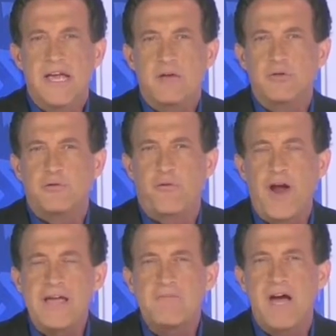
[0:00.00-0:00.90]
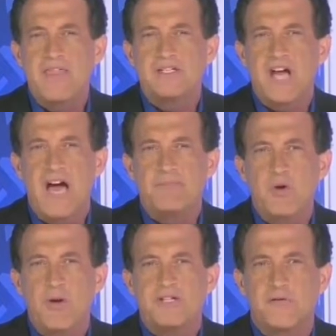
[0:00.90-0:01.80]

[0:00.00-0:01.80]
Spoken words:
It was framed by the top U.S.